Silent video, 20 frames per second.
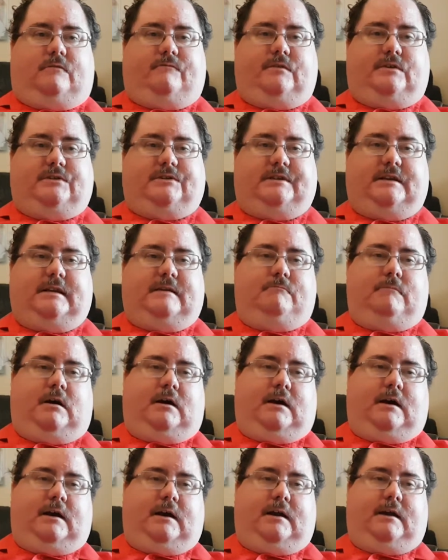obviously
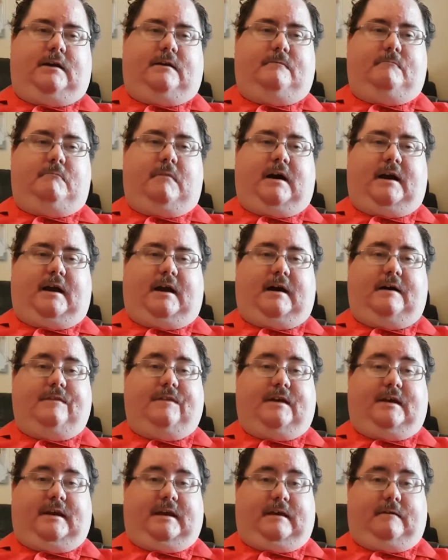my
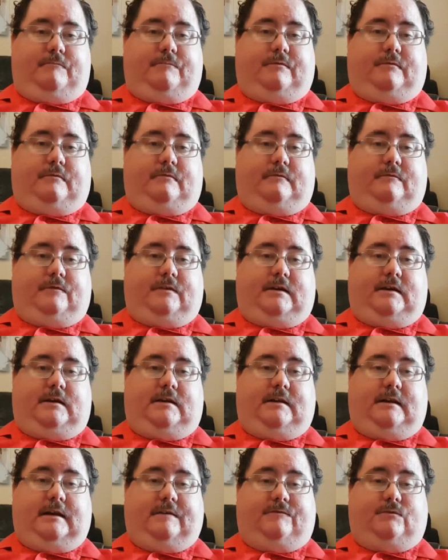other hip,
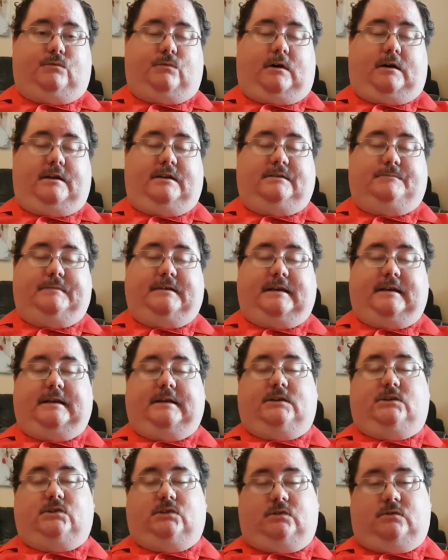the left one, is
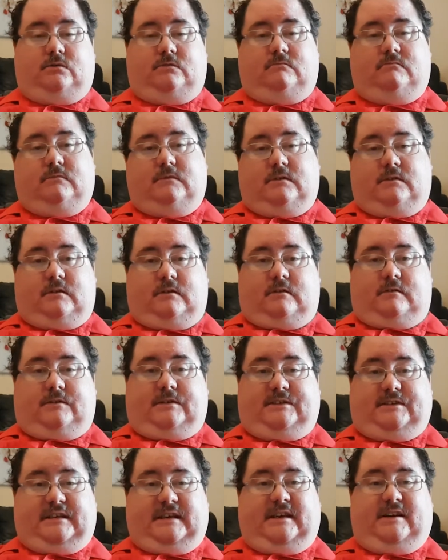beginning to
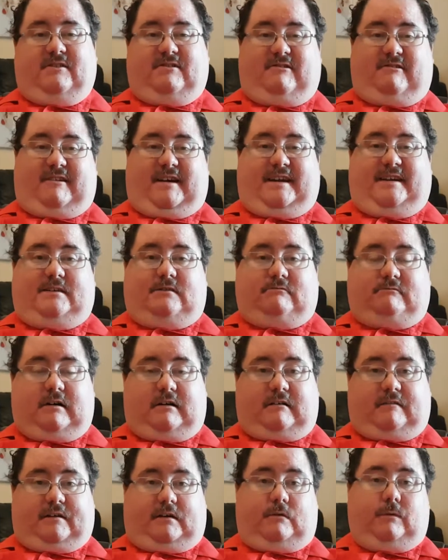deteriorate
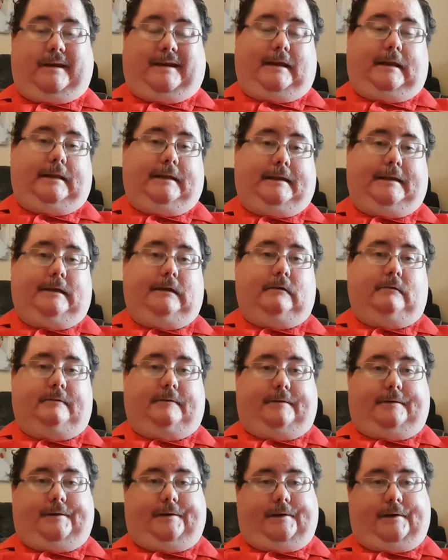rather quickly.
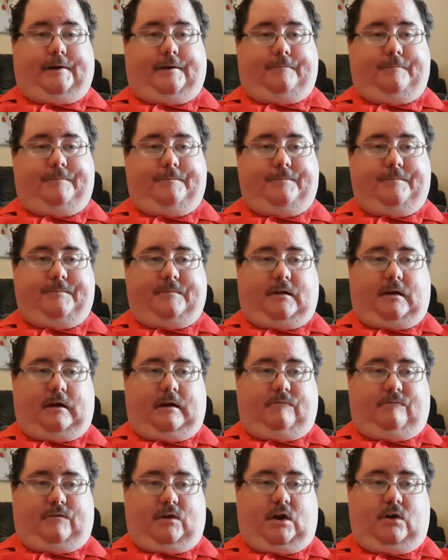
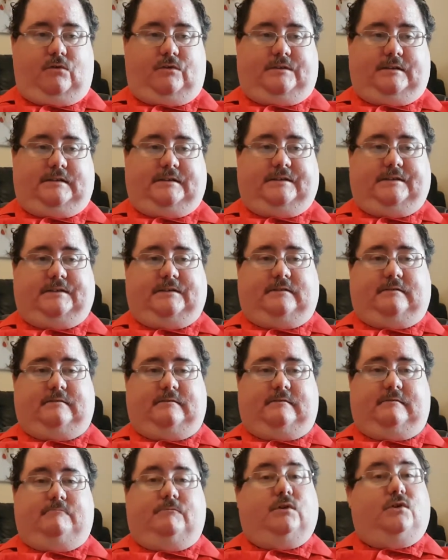I've noticed
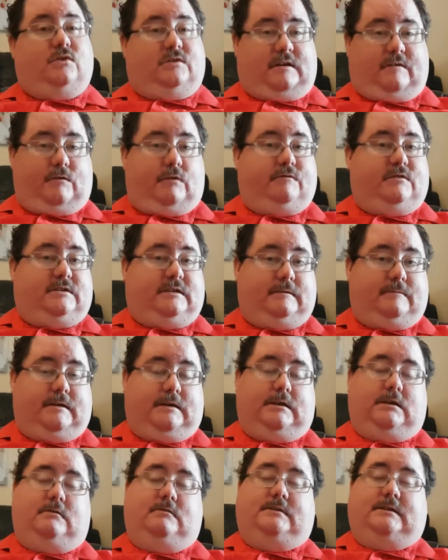because I've obviously
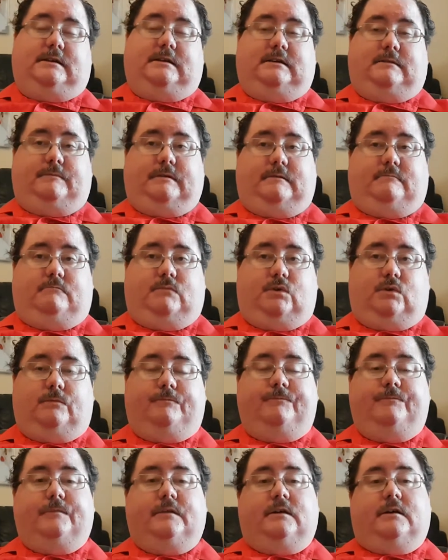been using it a bit more.